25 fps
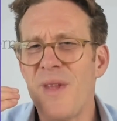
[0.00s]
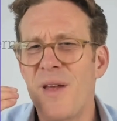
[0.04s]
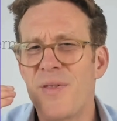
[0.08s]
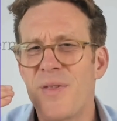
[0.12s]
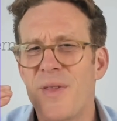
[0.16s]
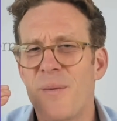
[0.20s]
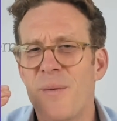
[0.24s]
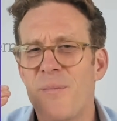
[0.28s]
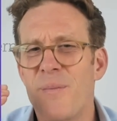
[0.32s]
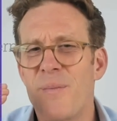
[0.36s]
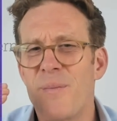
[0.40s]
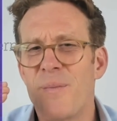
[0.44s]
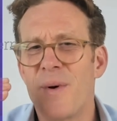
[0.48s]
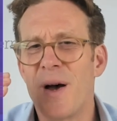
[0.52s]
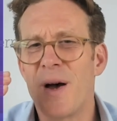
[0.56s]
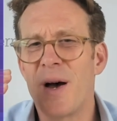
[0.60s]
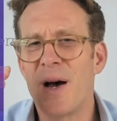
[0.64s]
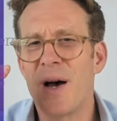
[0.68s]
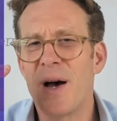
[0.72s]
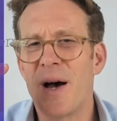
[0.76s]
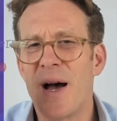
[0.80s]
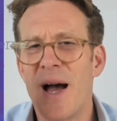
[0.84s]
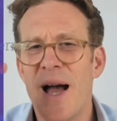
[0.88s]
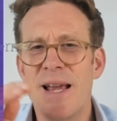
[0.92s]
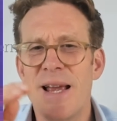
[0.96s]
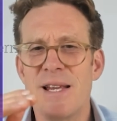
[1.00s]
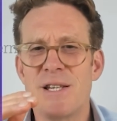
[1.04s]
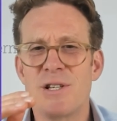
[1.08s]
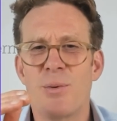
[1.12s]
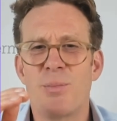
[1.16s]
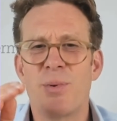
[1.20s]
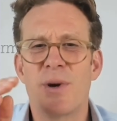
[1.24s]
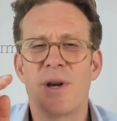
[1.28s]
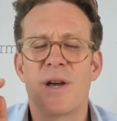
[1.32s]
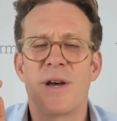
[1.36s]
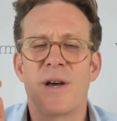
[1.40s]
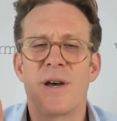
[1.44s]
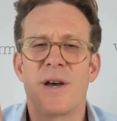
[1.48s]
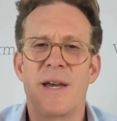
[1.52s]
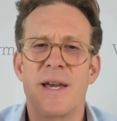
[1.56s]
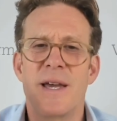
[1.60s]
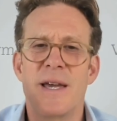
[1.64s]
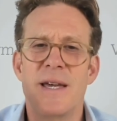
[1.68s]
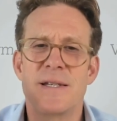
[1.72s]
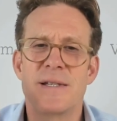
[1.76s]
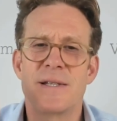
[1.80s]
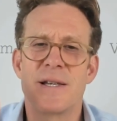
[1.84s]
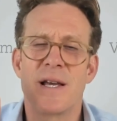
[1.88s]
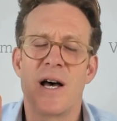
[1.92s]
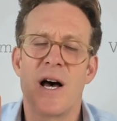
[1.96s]
The Atopica
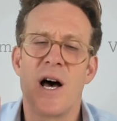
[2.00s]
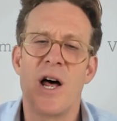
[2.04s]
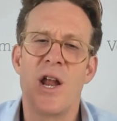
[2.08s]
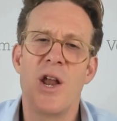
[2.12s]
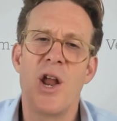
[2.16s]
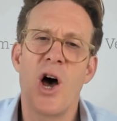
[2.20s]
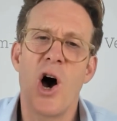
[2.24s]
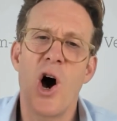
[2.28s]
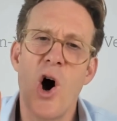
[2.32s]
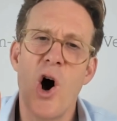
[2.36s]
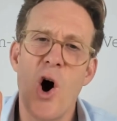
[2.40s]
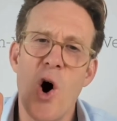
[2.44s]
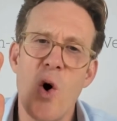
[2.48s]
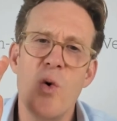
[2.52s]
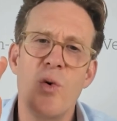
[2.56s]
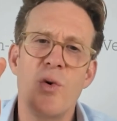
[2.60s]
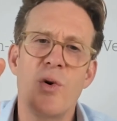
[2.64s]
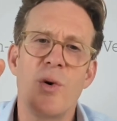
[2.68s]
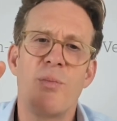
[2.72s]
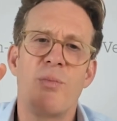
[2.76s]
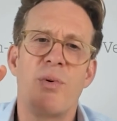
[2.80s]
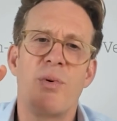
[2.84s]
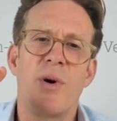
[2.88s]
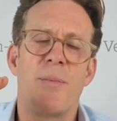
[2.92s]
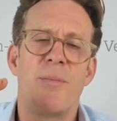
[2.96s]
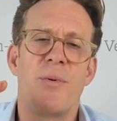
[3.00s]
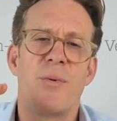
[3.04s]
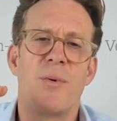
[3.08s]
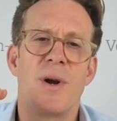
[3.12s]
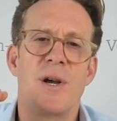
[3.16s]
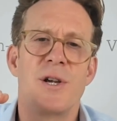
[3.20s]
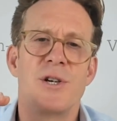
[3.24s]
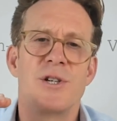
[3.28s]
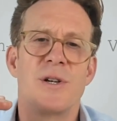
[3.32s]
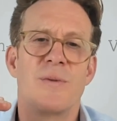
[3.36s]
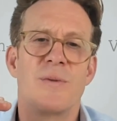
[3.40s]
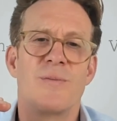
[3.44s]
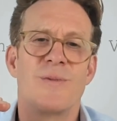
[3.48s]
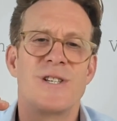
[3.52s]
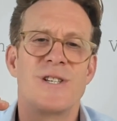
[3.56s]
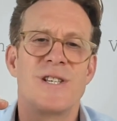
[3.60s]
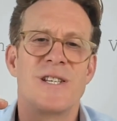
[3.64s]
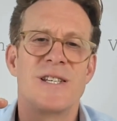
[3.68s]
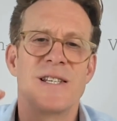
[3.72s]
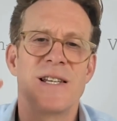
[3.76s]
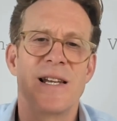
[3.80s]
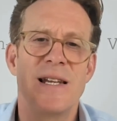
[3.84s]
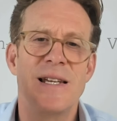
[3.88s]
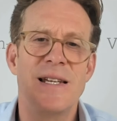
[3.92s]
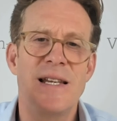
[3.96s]
is an older preparation which
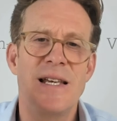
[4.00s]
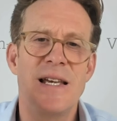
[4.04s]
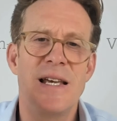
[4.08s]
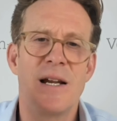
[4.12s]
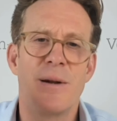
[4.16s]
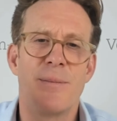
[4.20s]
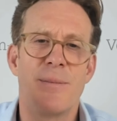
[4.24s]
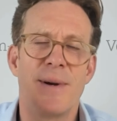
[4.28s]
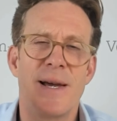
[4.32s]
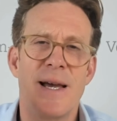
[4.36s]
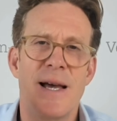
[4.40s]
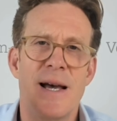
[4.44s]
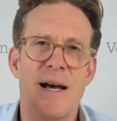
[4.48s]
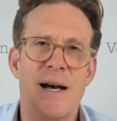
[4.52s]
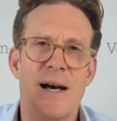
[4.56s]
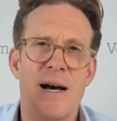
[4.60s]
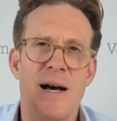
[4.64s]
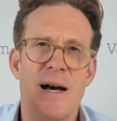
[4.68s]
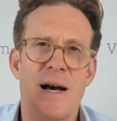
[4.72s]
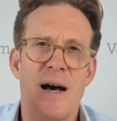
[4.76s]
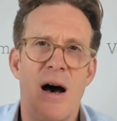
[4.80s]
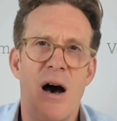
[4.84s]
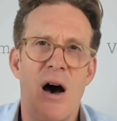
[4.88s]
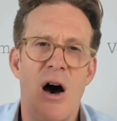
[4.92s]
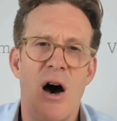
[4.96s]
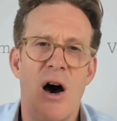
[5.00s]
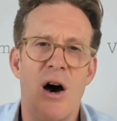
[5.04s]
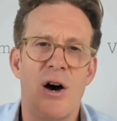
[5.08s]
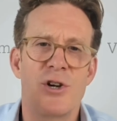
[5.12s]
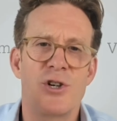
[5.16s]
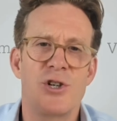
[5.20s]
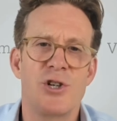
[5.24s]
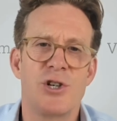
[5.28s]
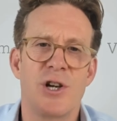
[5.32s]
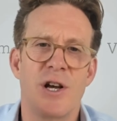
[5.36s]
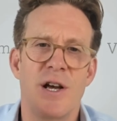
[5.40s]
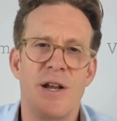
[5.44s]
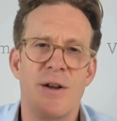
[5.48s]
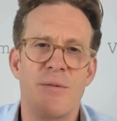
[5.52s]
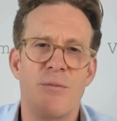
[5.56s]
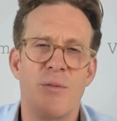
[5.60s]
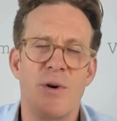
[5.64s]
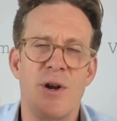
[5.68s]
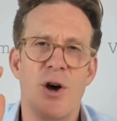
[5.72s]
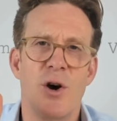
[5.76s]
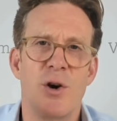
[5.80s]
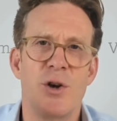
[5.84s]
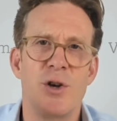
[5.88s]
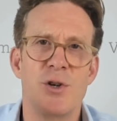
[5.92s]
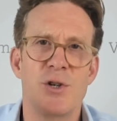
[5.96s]
is a little bit harsh, and
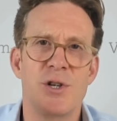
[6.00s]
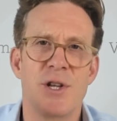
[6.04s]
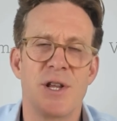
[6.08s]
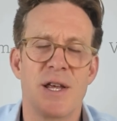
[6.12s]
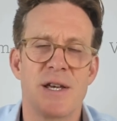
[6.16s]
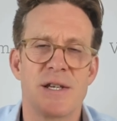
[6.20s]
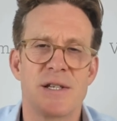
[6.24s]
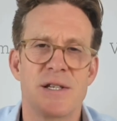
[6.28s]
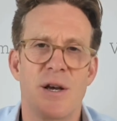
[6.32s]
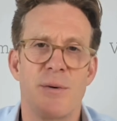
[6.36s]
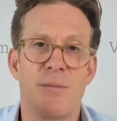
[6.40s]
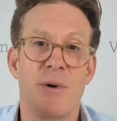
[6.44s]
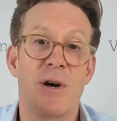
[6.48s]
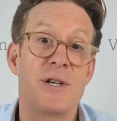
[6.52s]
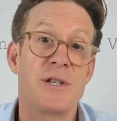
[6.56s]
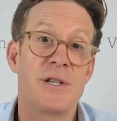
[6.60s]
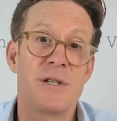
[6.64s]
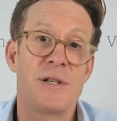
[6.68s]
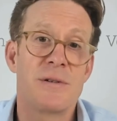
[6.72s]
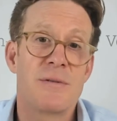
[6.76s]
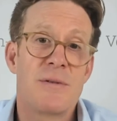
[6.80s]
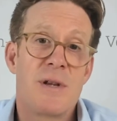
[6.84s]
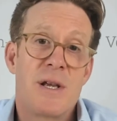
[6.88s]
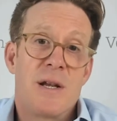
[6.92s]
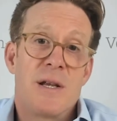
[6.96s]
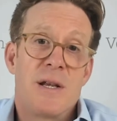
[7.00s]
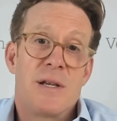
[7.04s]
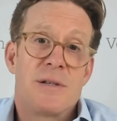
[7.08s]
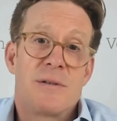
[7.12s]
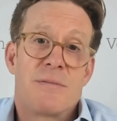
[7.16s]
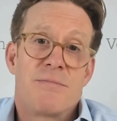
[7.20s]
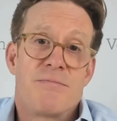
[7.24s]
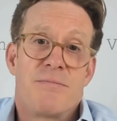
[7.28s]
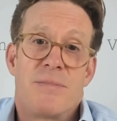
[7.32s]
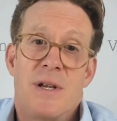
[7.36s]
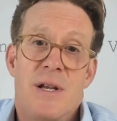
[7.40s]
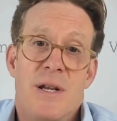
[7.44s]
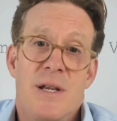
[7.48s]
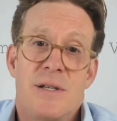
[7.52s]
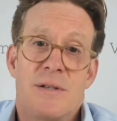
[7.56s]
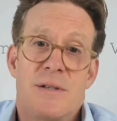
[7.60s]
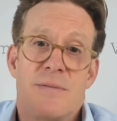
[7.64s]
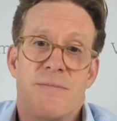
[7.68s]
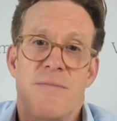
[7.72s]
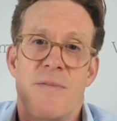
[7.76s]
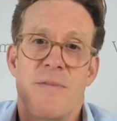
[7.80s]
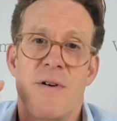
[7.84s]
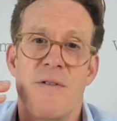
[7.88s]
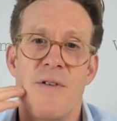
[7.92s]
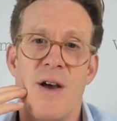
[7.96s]
we're not using that so much. It is
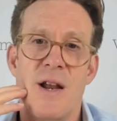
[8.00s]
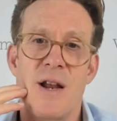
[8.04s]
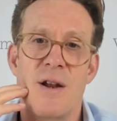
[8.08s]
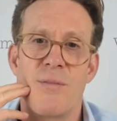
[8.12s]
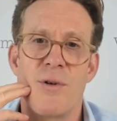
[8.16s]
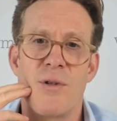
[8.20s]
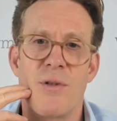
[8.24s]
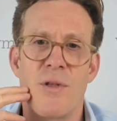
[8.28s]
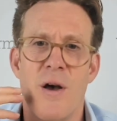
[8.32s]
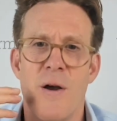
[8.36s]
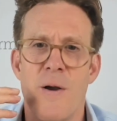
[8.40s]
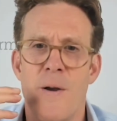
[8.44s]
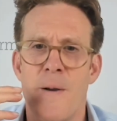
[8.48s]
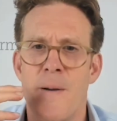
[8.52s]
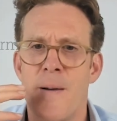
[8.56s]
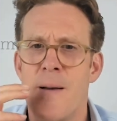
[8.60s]
available though.